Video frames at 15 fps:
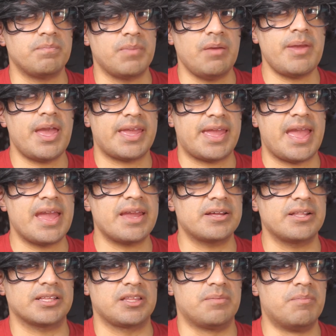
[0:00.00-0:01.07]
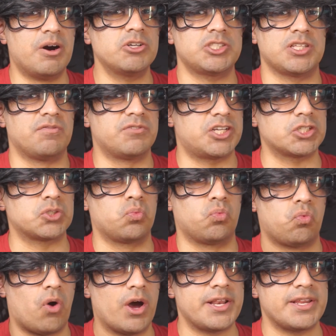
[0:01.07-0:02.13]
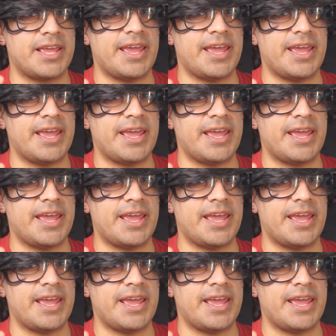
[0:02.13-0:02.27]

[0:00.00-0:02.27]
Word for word: Maybe I can collect the most of just one